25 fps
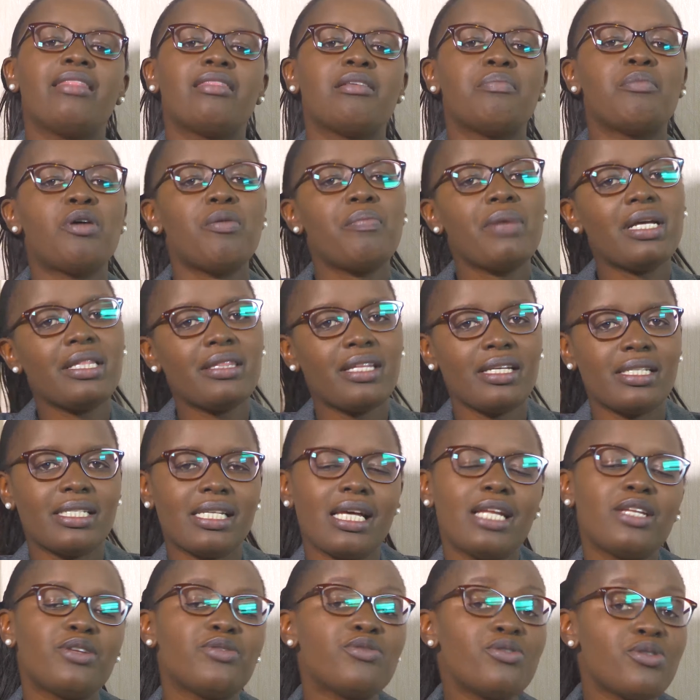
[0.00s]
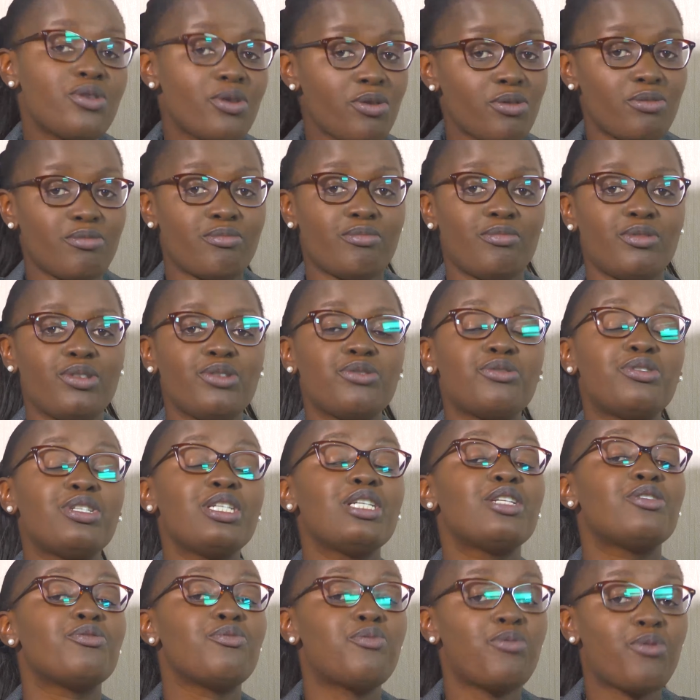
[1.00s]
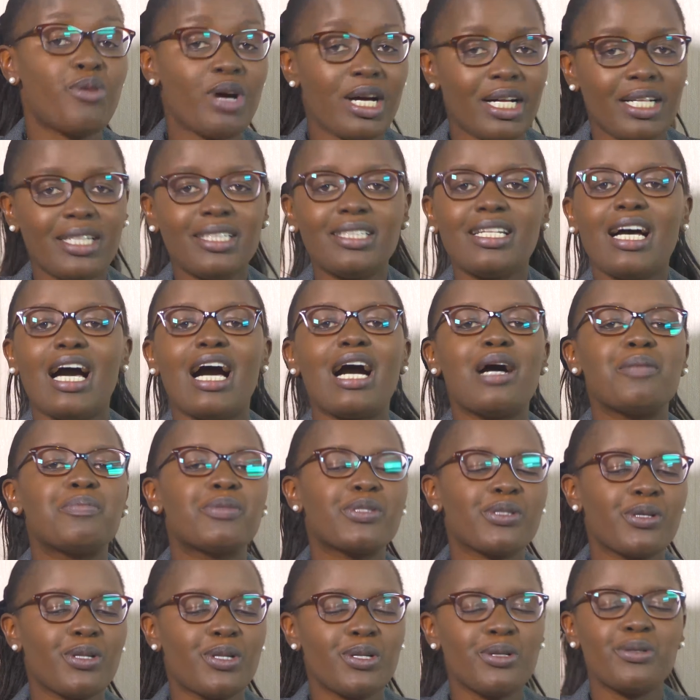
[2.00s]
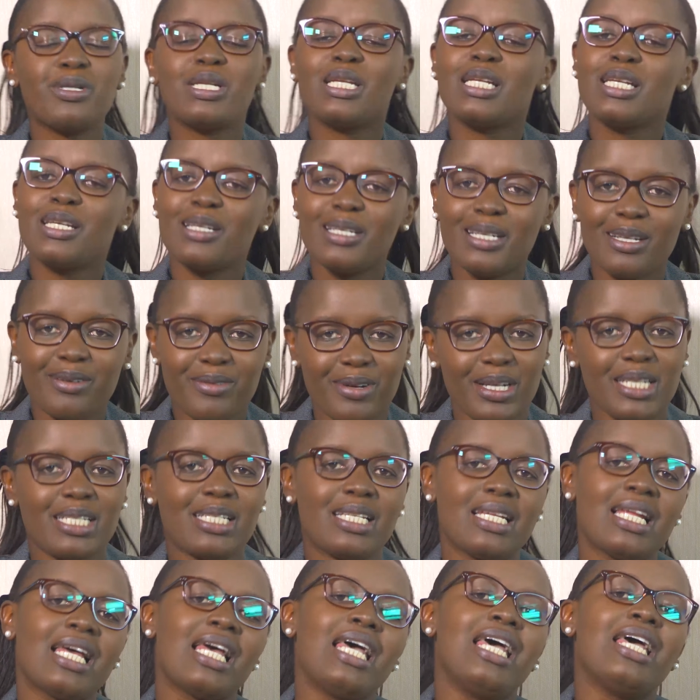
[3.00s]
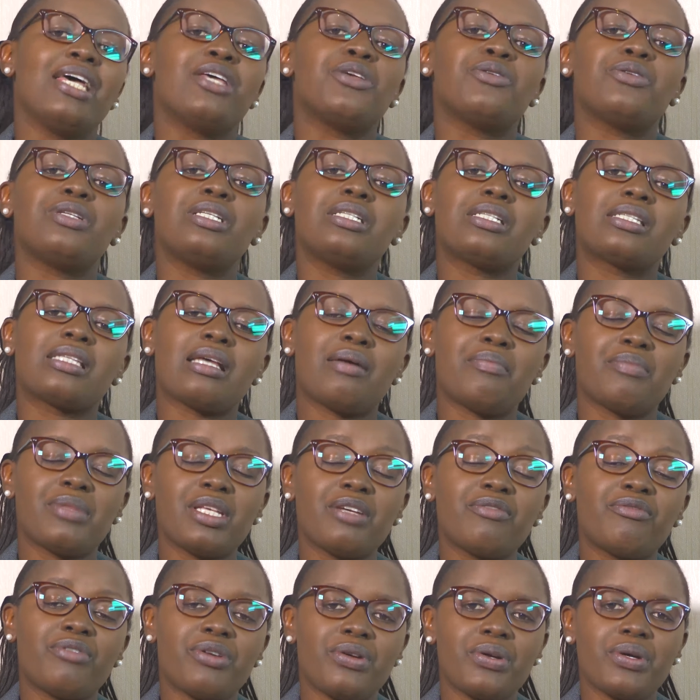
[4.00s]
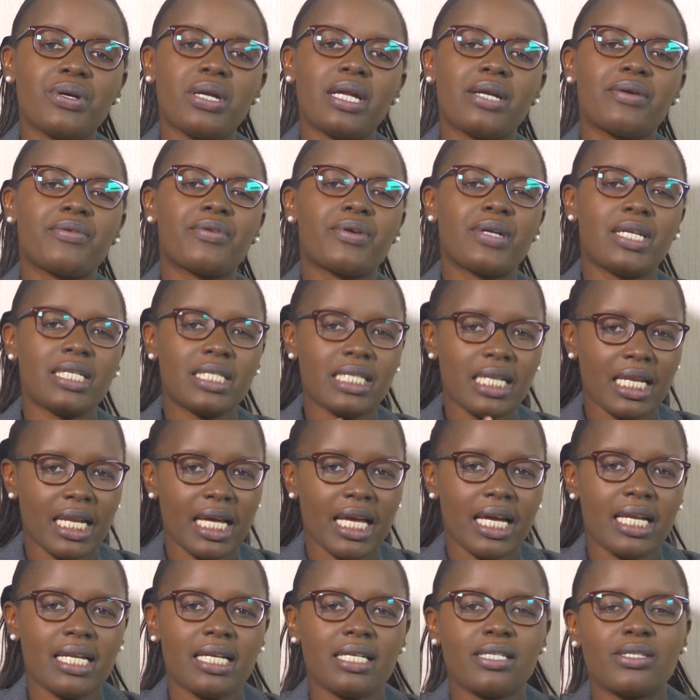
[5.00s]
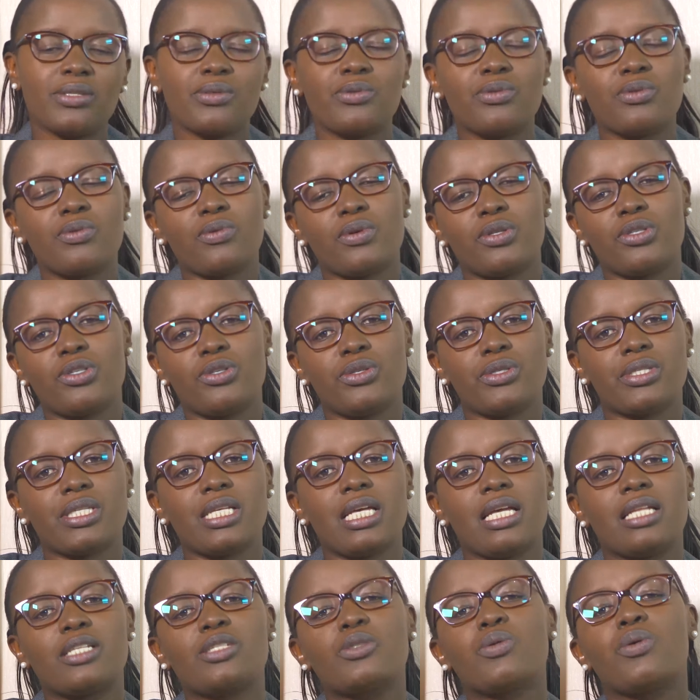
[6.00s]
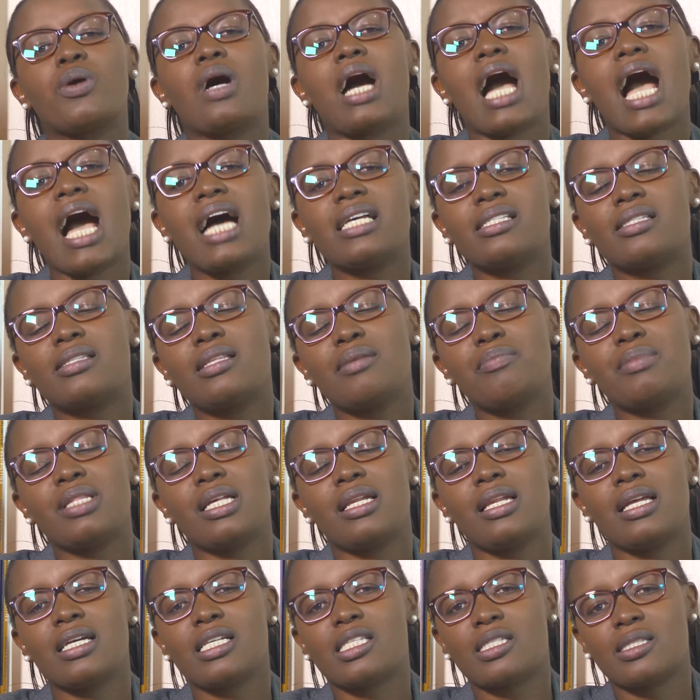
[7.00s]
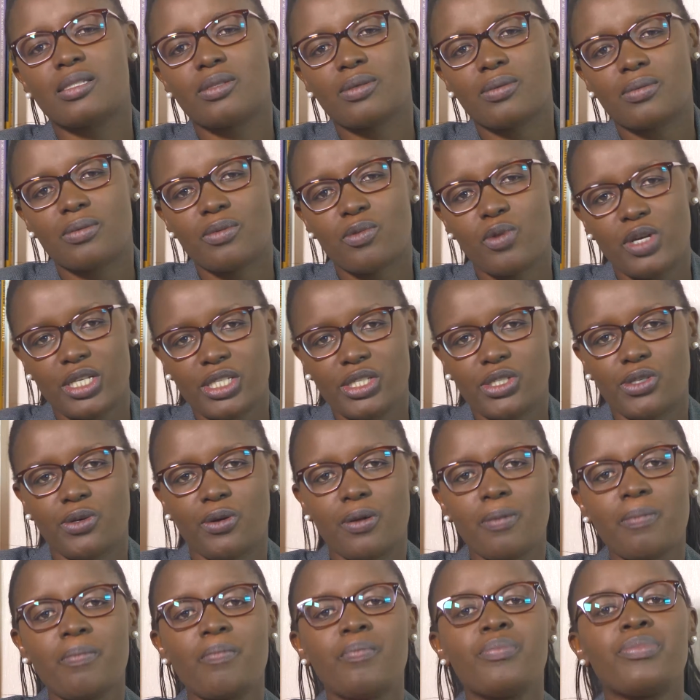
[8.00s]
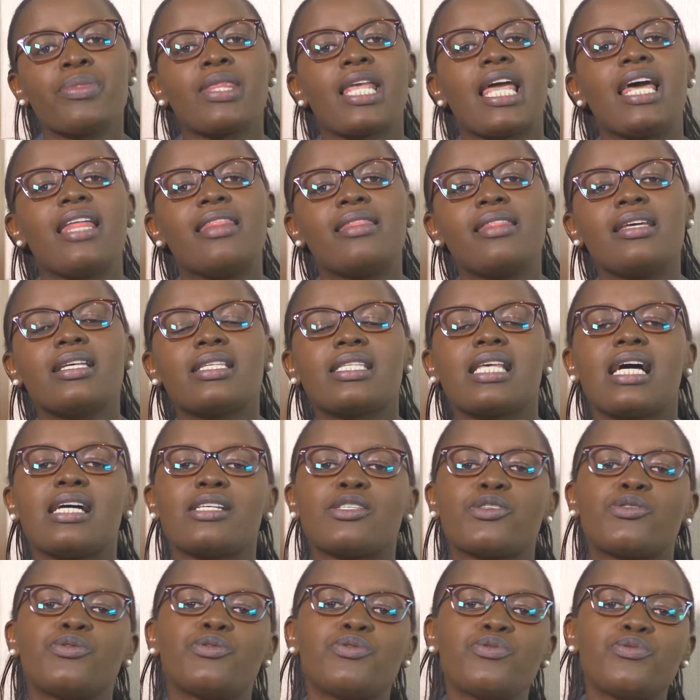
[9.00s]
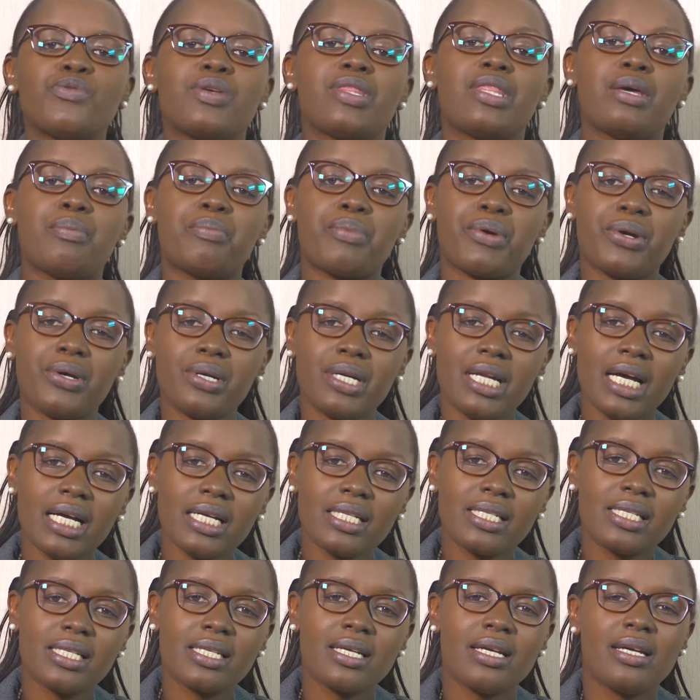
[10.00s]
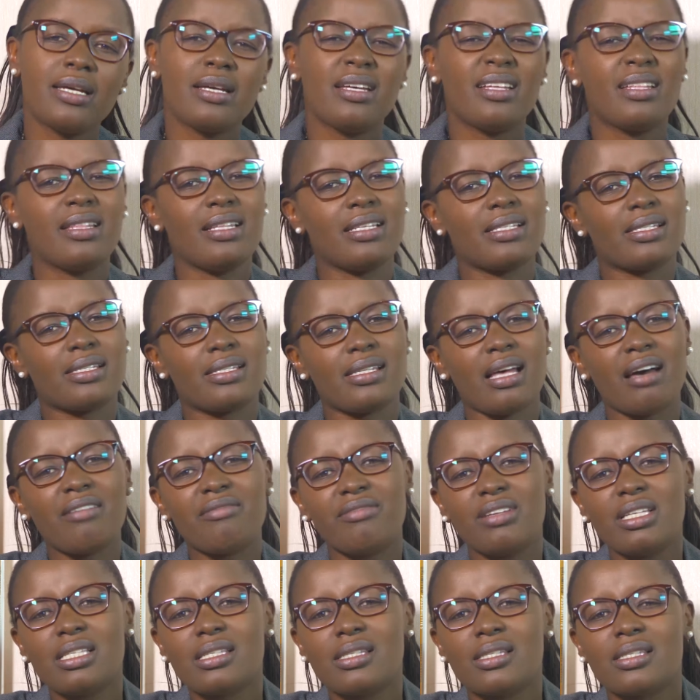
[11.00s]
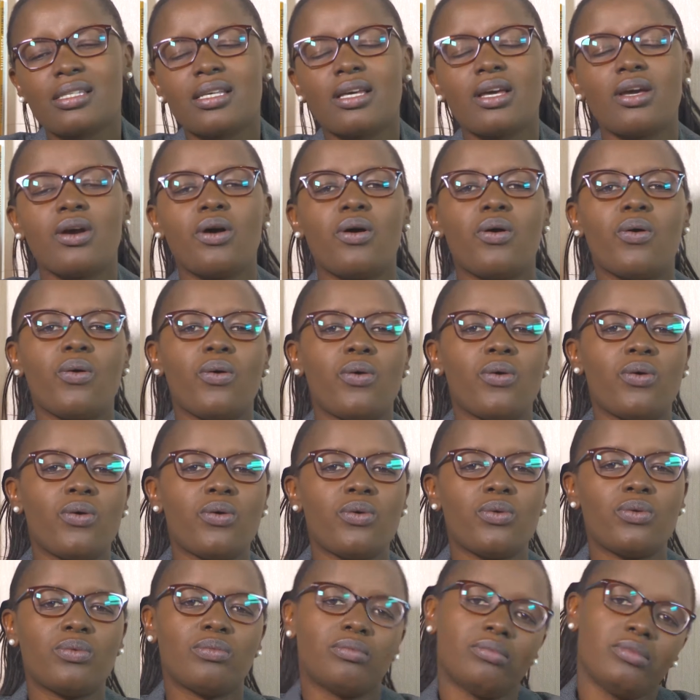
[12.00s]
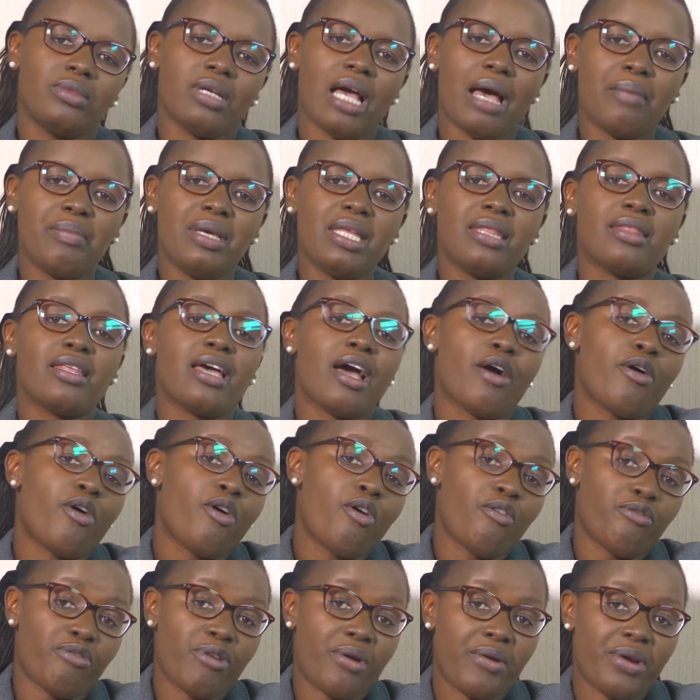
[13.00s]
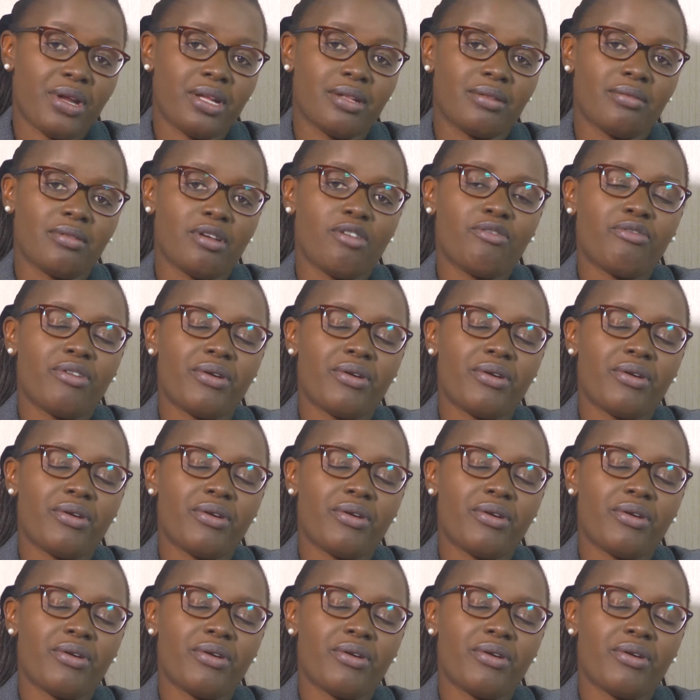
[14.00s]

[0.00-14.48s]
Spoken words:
The moment they tell you, no, you did well, absolutely great, you did something very great and I understood what you said. So ask them the next question, and this has to do with the product, the service, or their offering